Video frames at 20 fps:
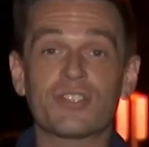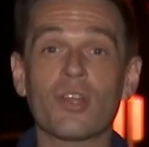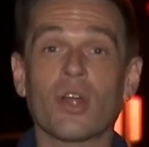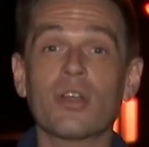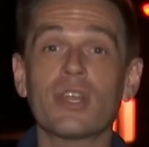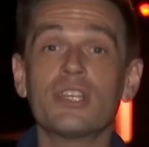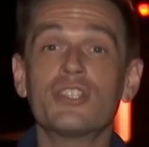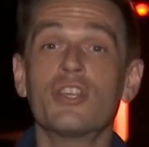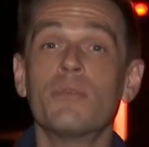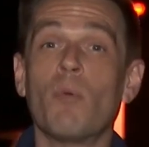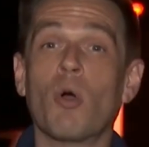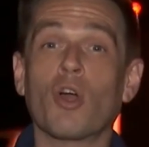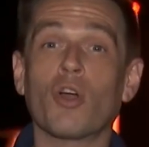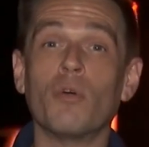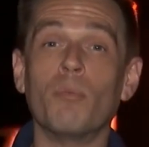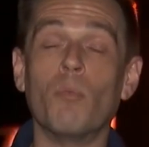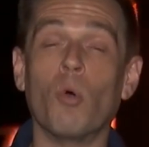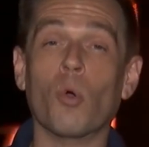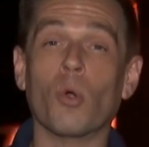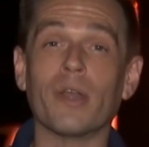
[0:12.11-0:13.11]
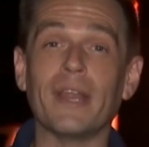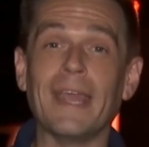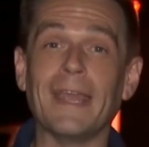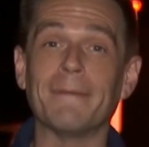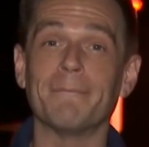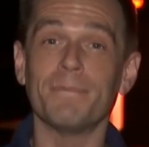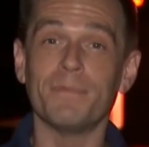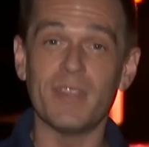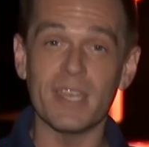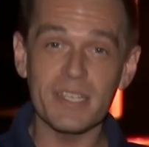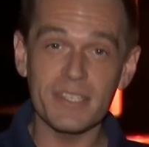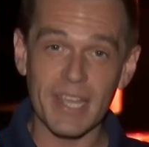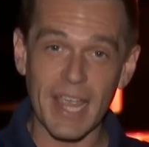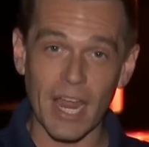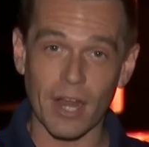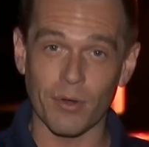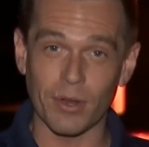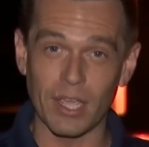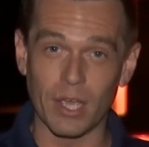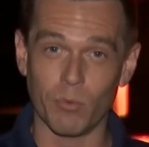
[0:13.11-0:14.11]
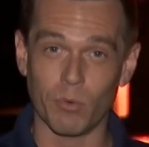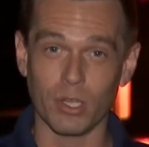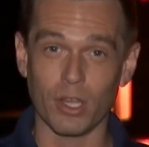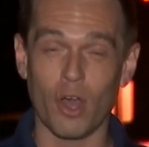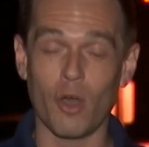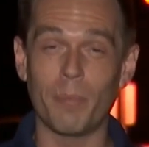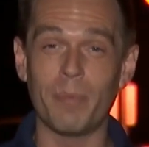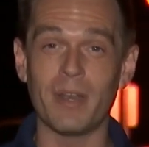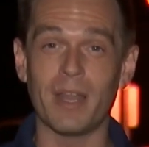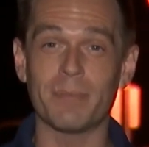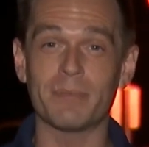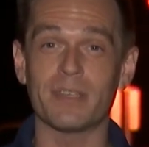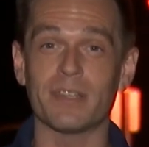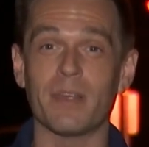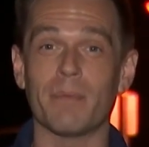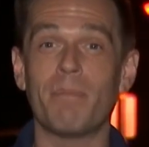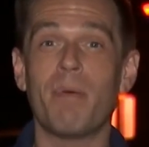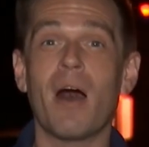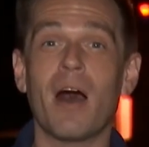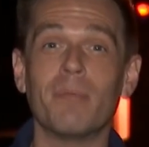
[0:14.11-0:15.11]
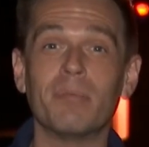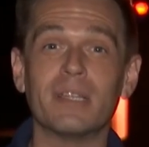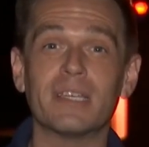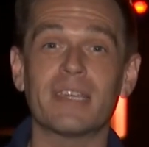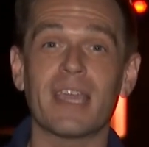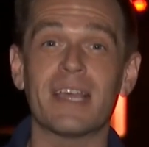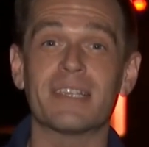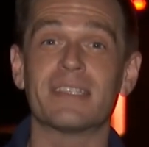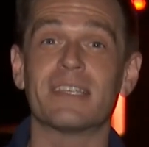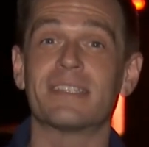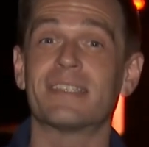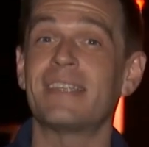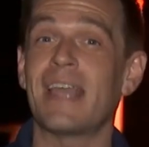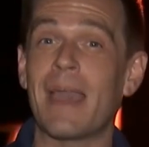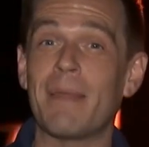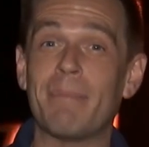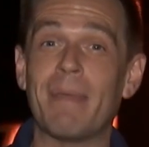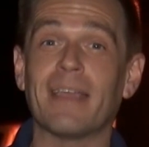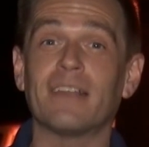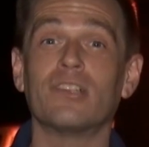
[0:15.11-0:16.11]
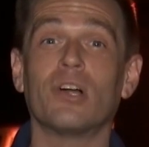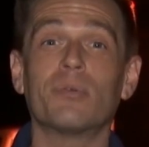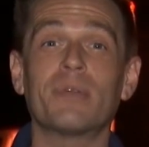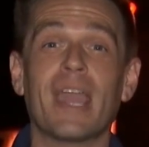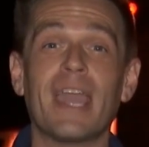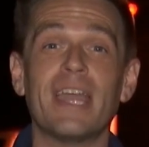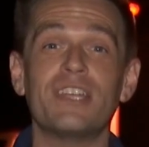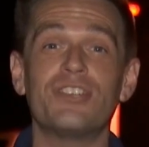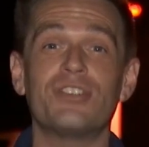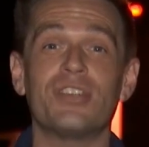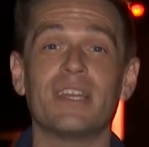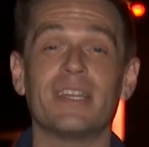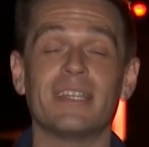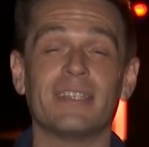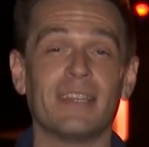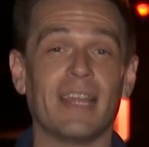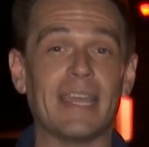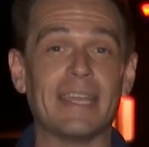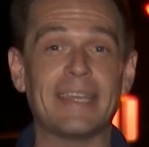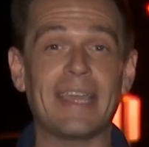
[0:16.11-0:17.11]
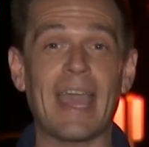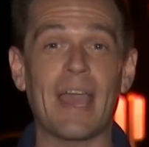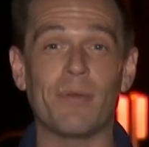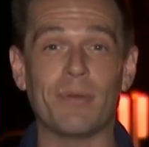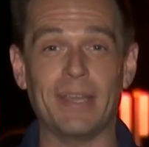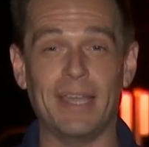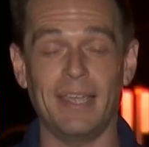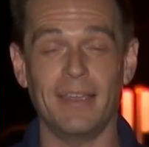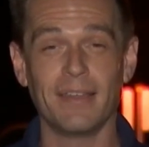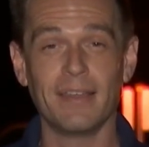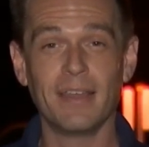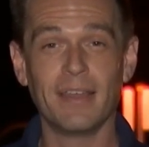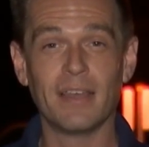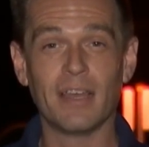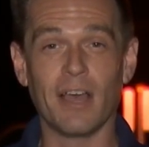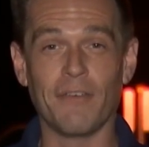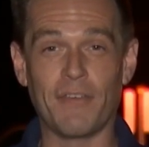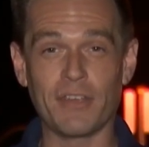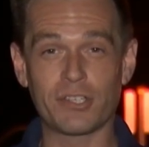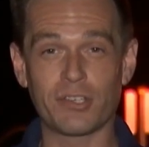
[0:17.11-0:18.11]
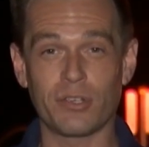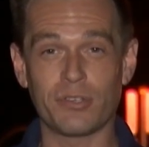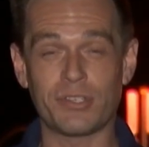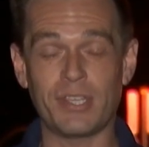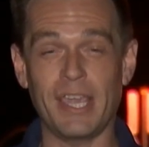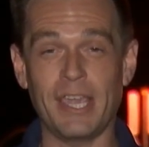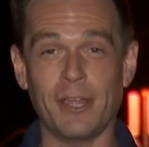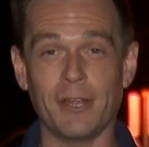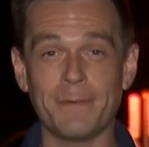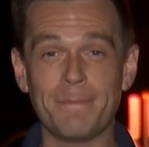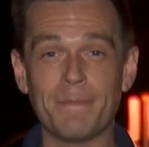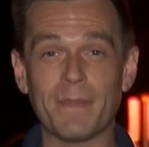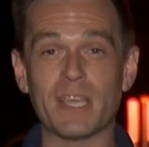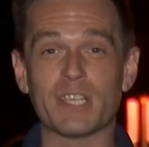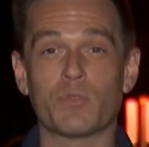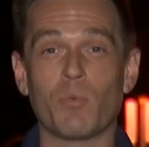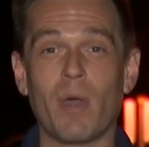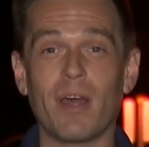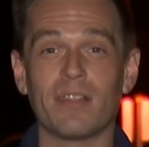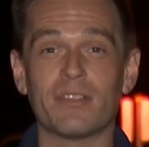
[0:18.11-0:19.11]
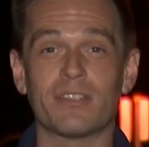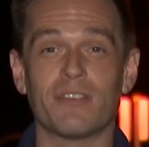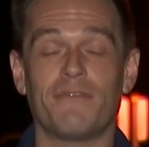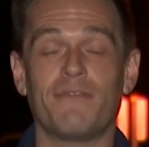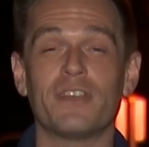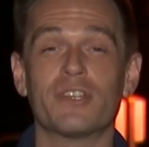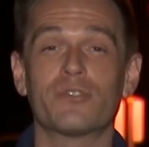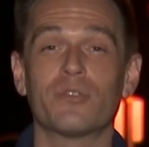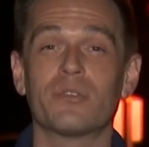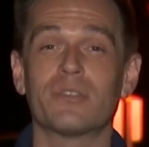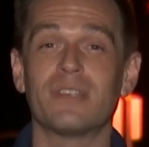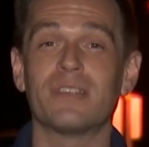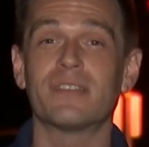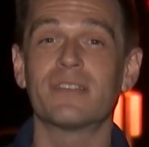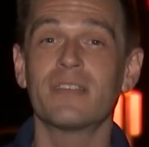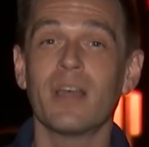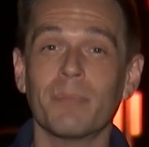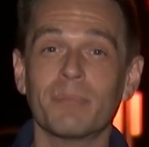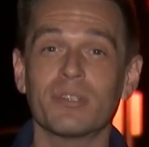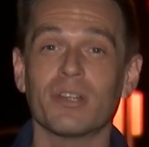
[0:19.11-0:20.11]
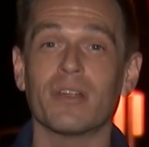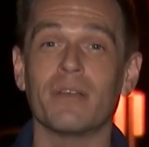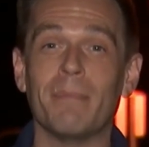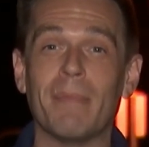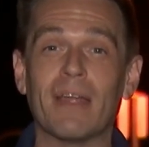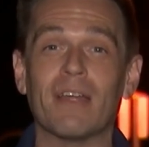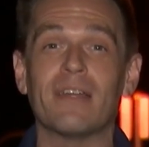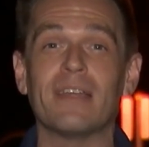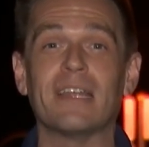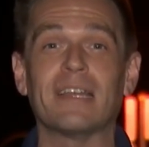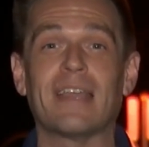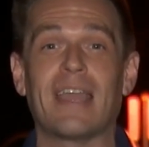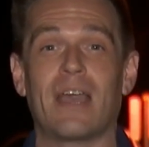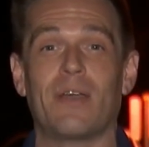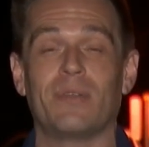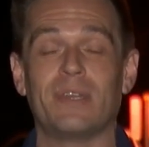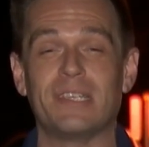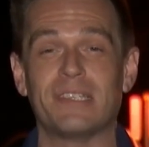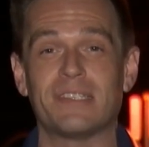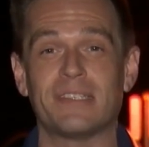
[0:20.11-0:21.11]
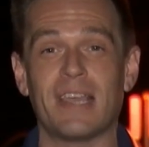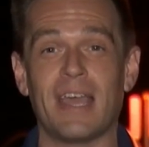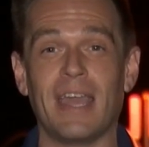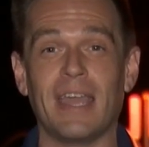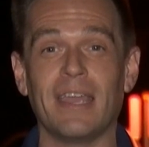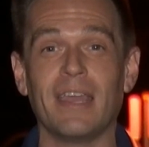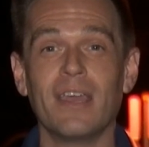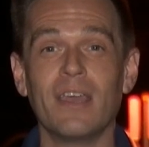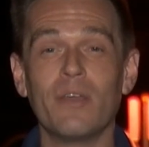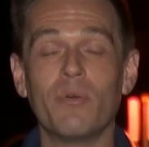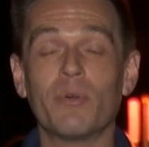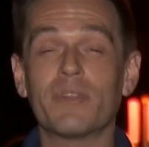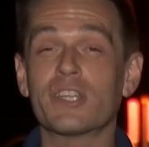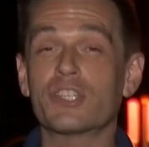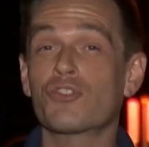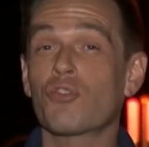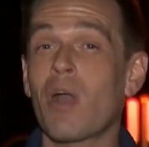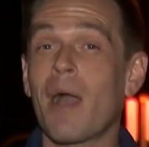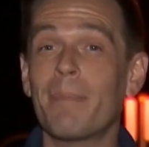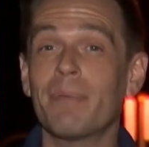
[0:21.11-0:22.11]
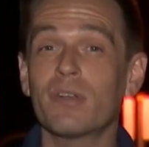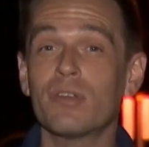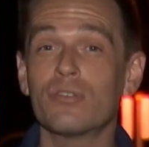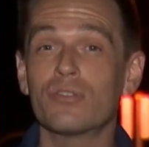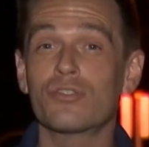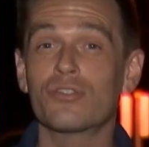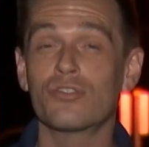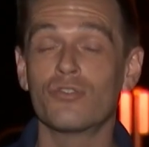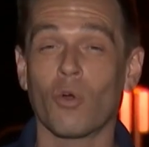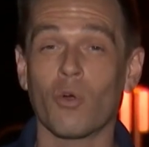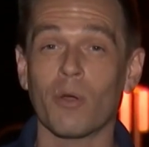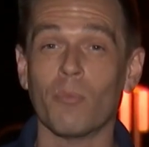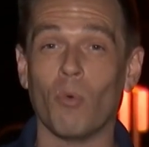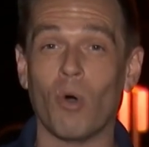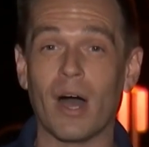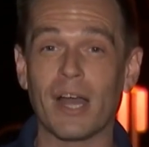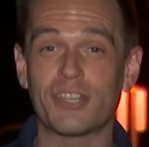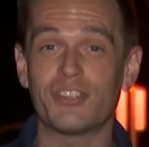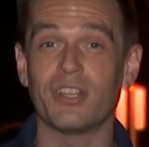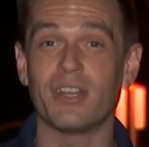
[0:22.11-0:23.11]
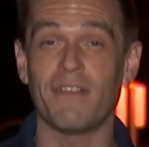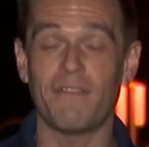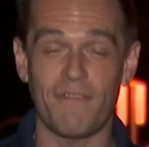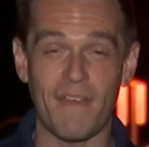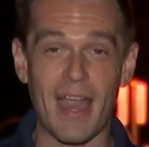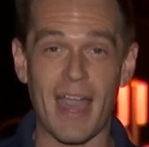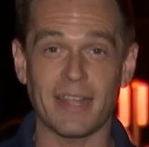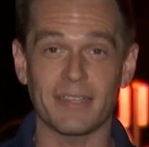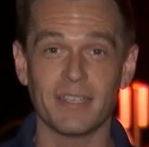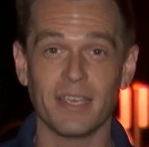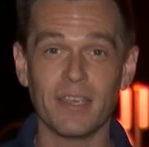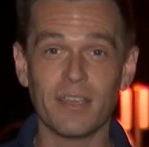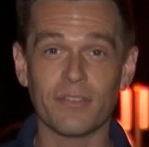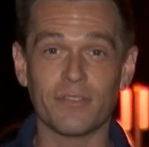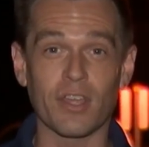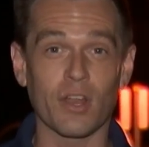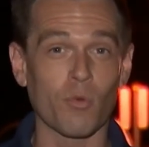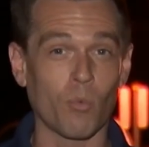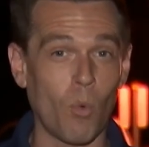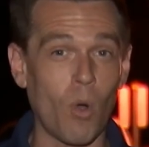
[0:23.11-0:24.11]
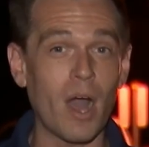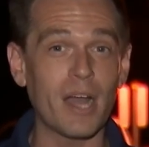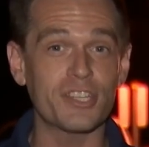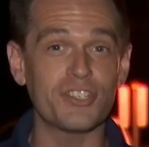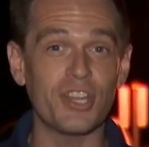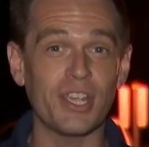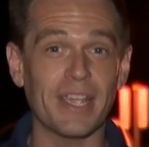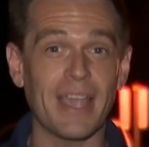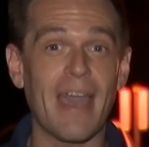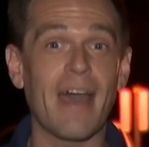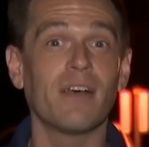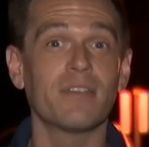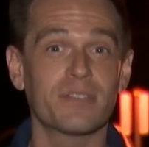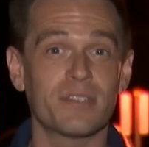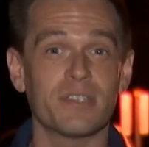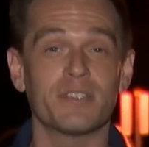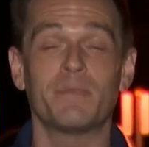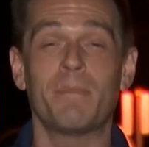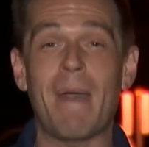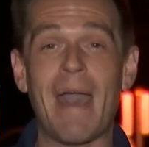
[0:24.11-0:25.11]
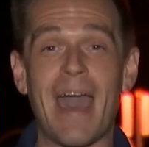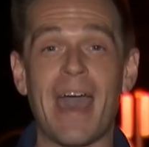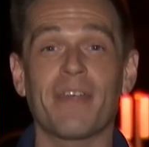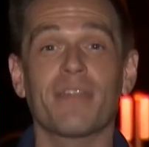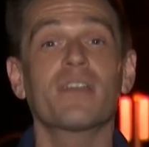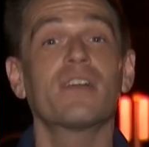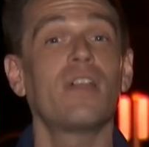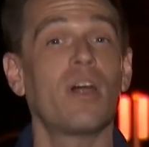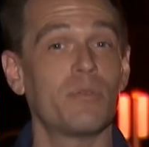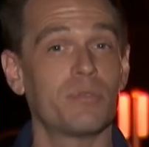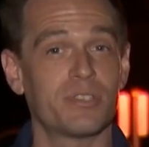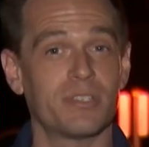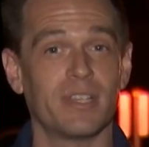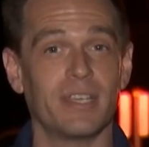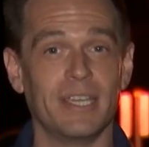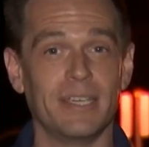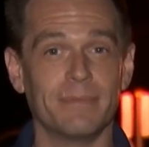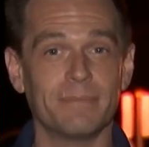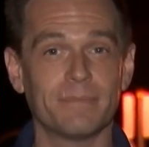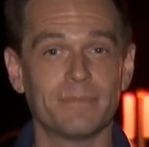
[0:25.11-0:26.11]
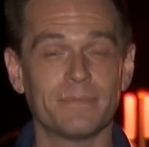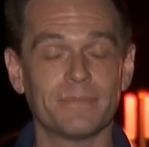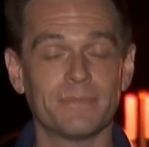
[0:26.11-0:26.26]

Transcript: Starting tomorrow morning, this area will open up to the public as a sandbag location in Lake County. Officials here, as well as officials in Sumter and Marion counties, say with a tropical storm watch in effect, they're watching Elsa's path closely